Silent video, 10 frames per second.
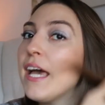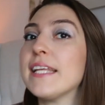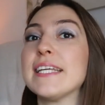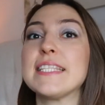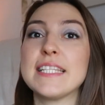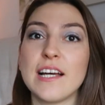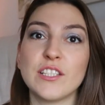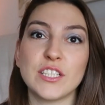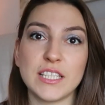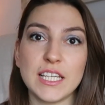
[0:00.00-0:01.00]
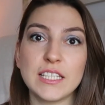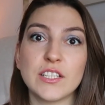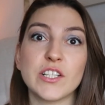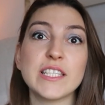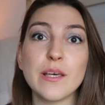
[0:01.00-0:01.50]
And that's another thing.
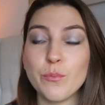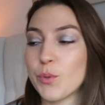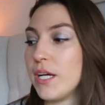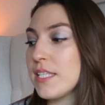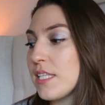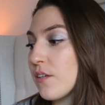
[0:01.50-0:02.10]
There are some brands,